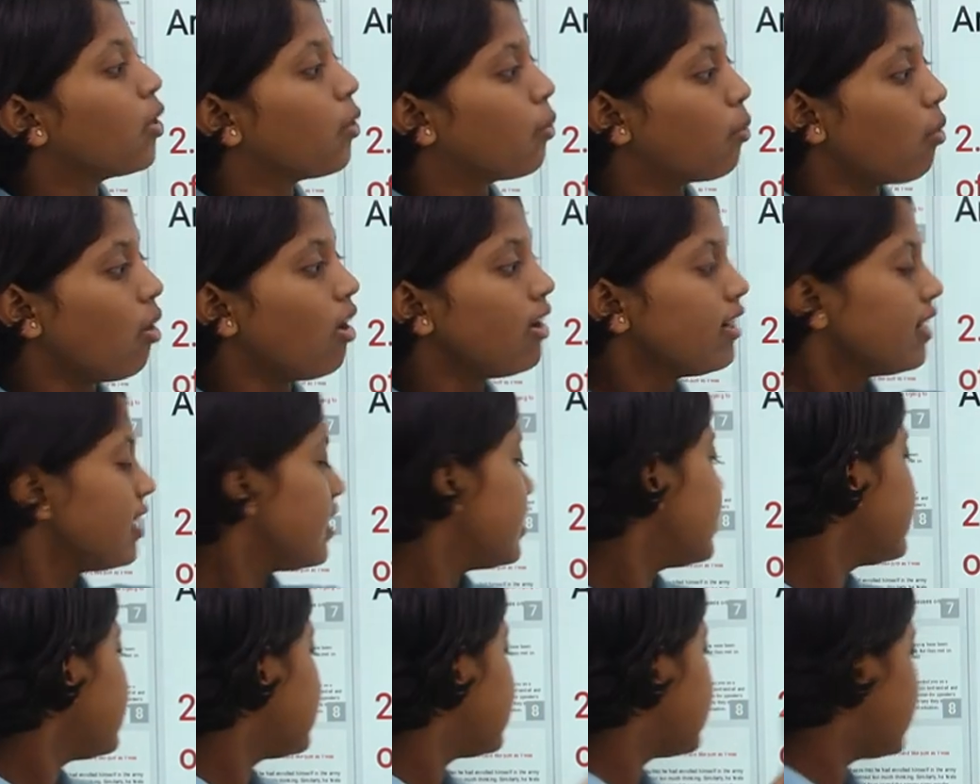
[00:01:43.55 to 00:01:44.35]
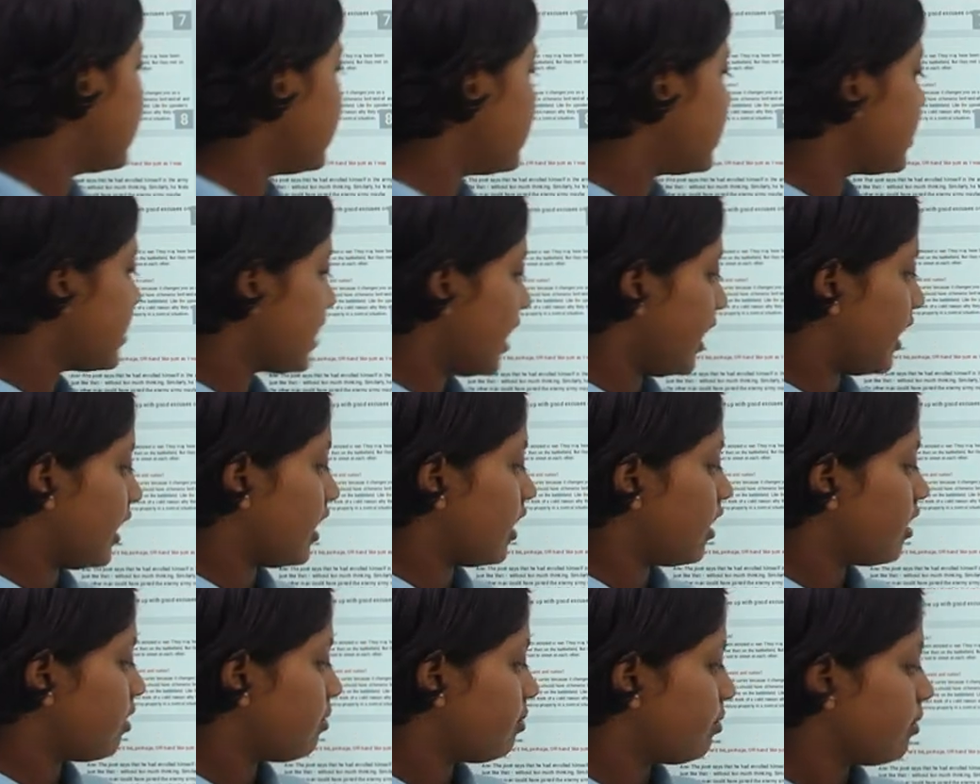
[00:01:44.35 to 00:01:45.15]
What is this
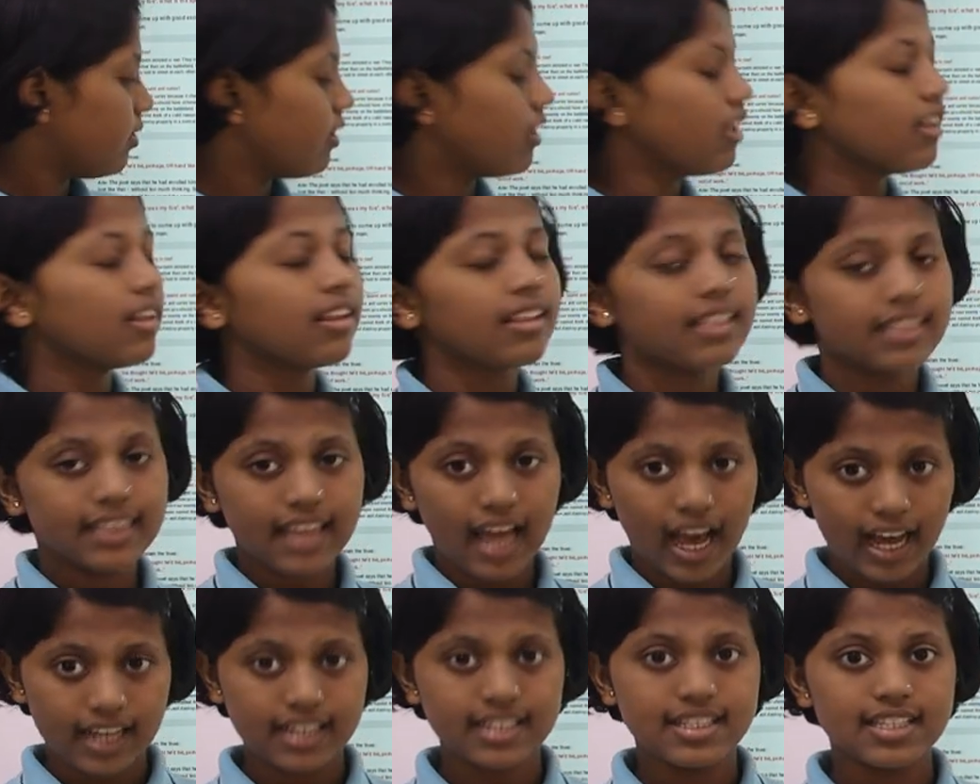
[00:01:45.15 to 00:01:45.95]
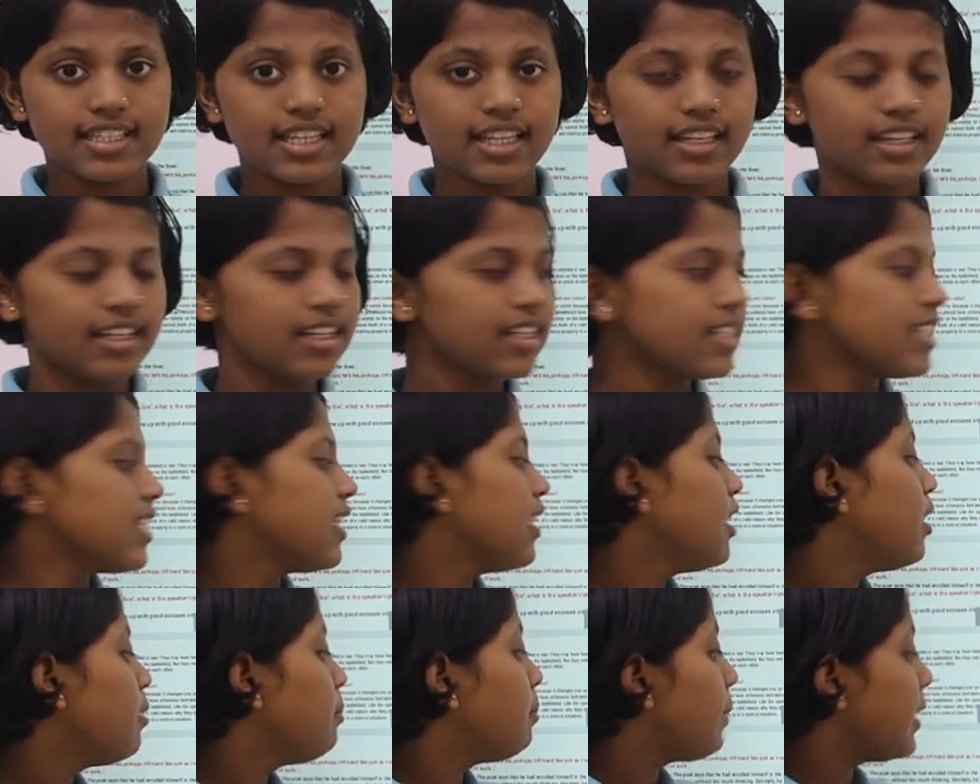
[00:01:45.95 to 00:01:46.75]
saying? The answer is,
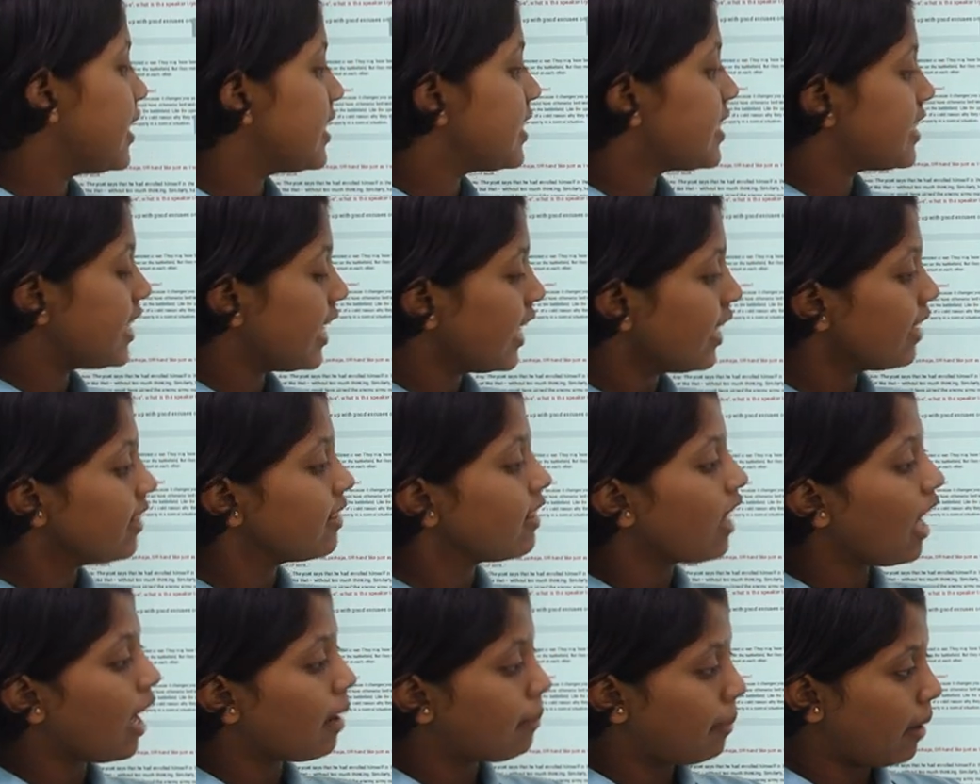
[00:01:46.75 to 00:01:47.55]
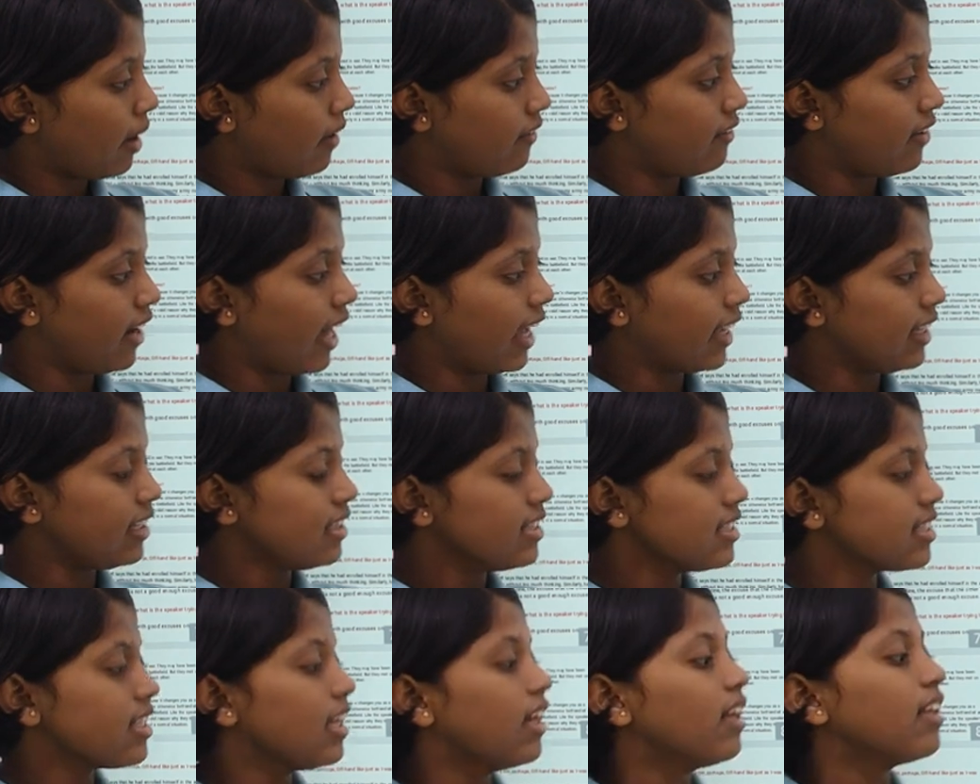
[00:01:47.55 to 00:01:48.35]
by saying the above
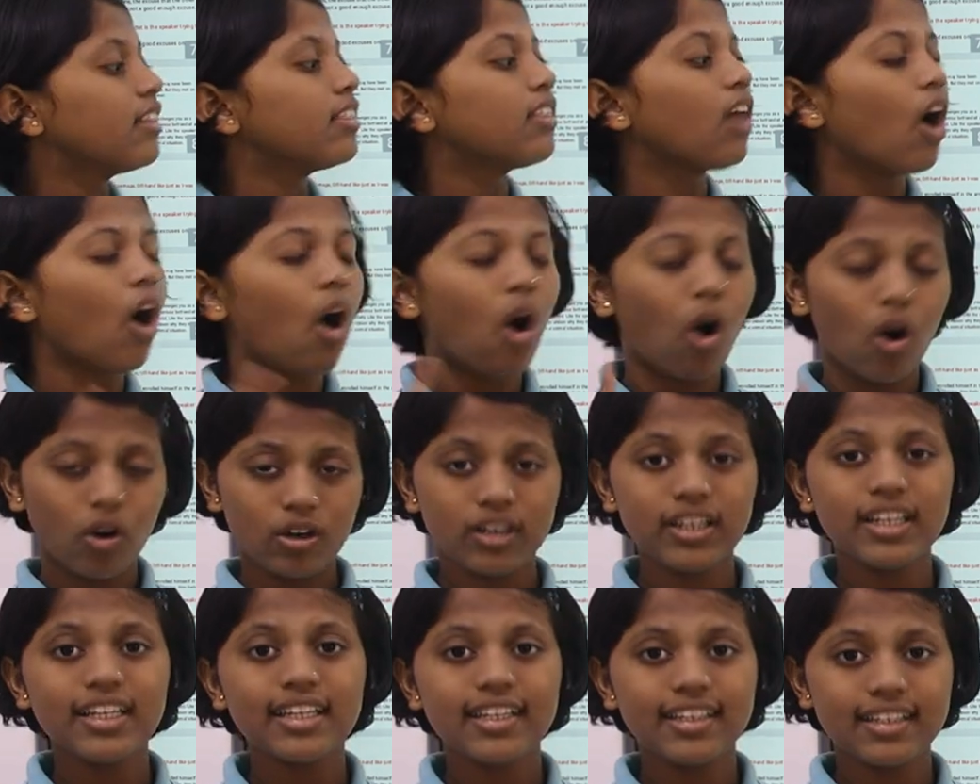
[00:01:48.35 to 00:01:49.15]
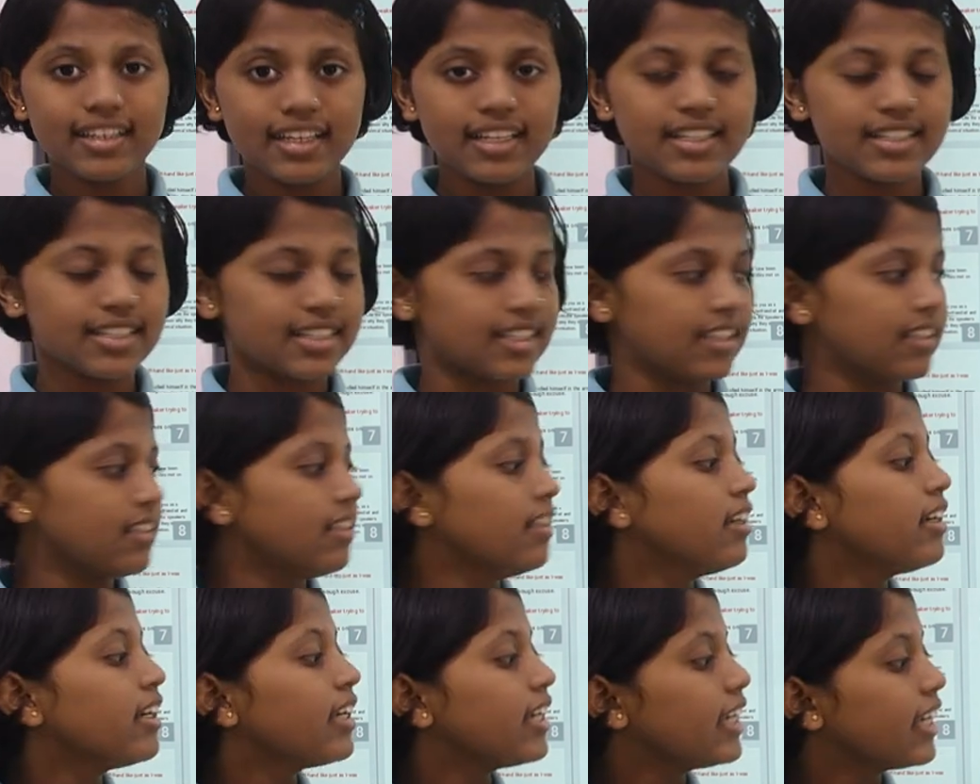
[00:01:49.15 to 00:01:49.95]
lines, the only
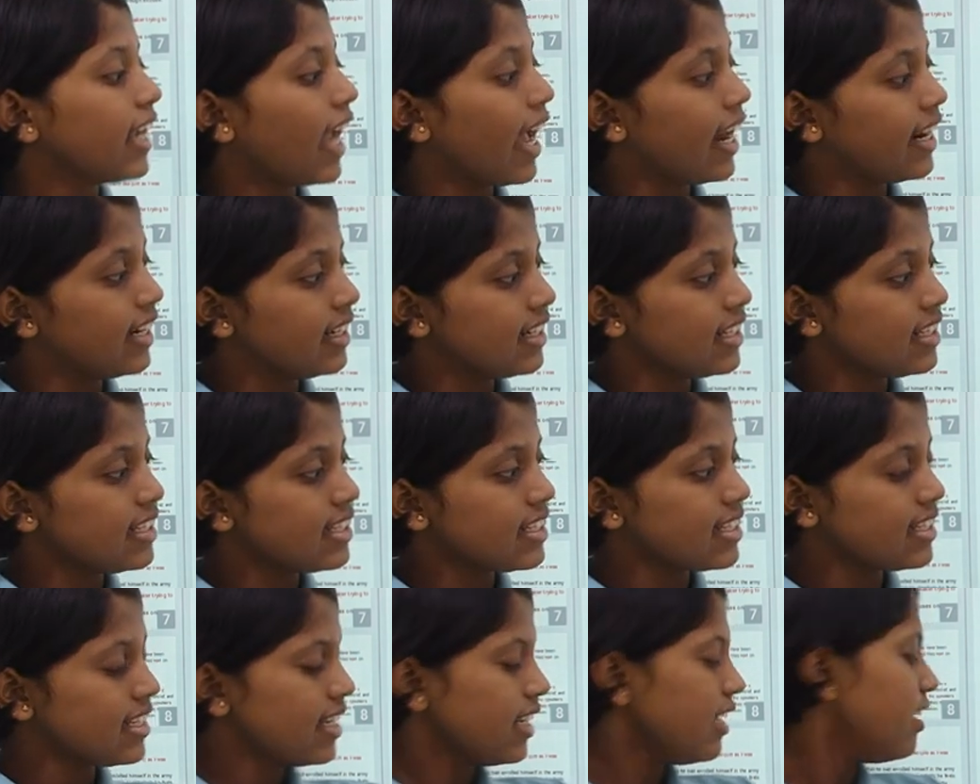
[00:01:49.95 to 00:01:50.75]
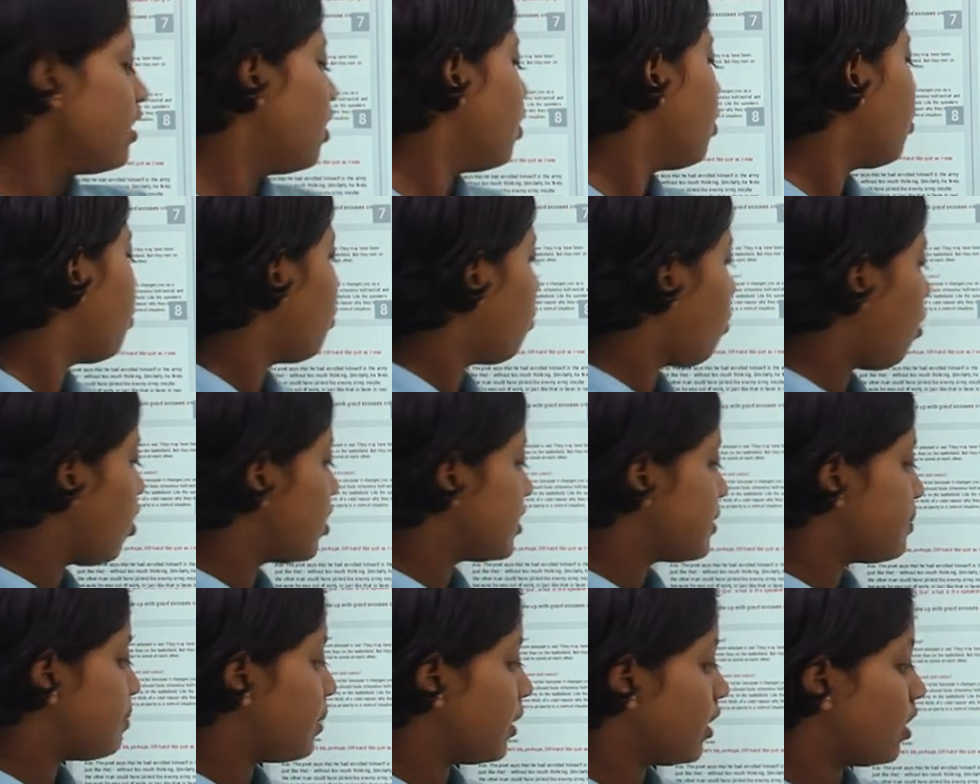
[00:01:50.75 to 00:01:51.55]
reason he enlisted
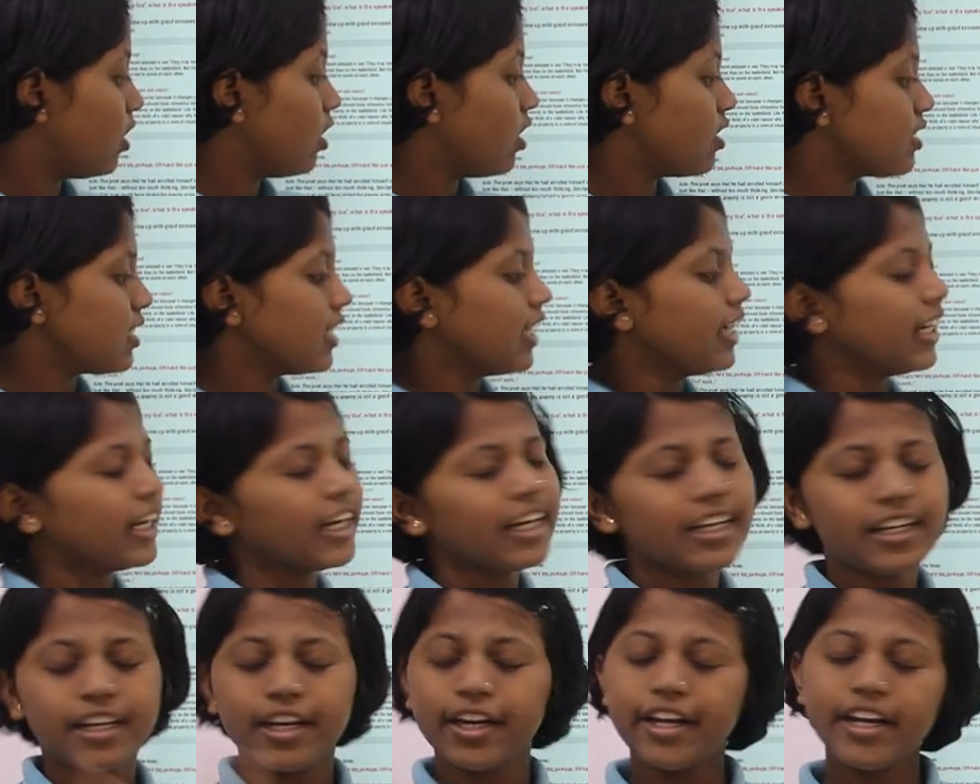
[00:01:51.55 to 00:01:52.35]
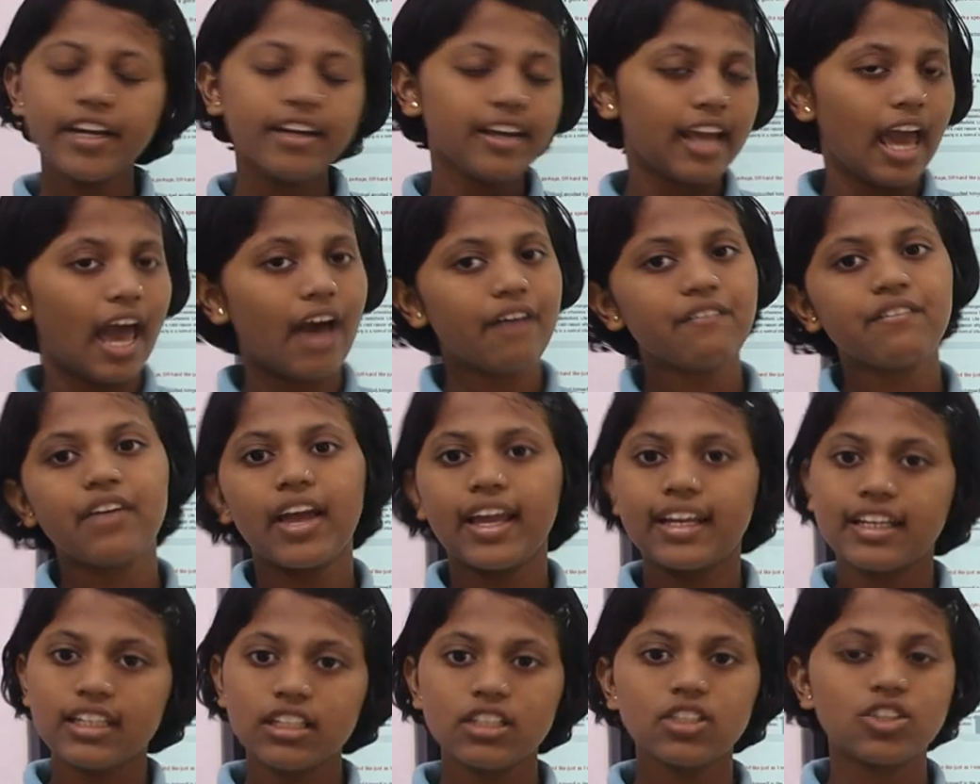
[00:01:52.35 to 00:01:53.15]
was because he didn't have
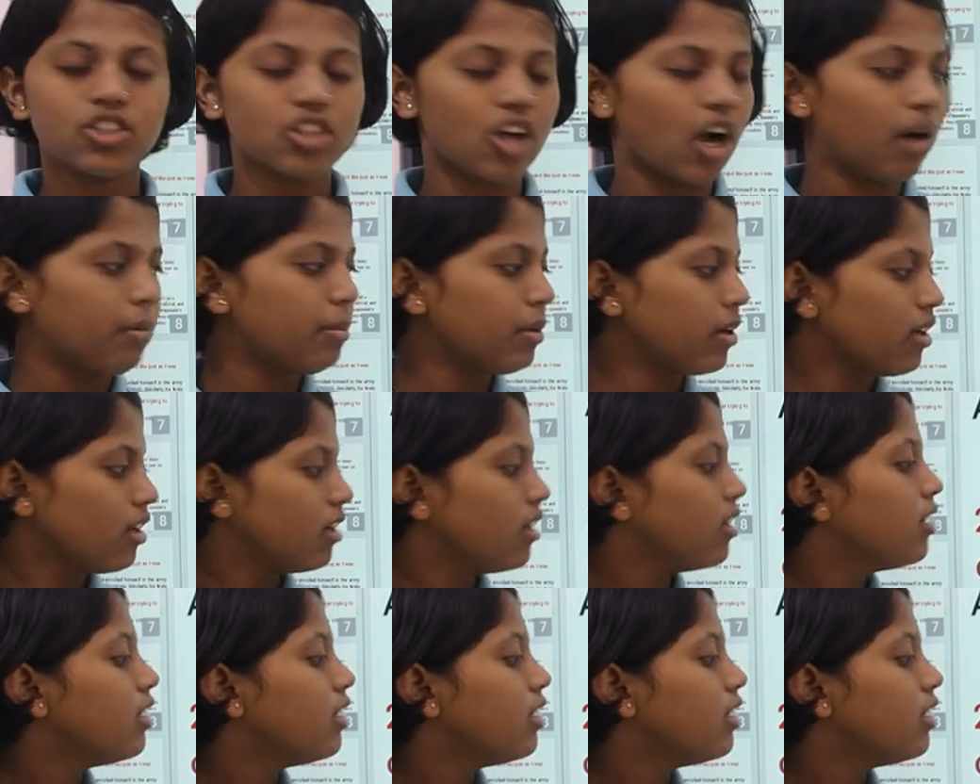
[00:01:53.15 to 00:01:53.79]
any job,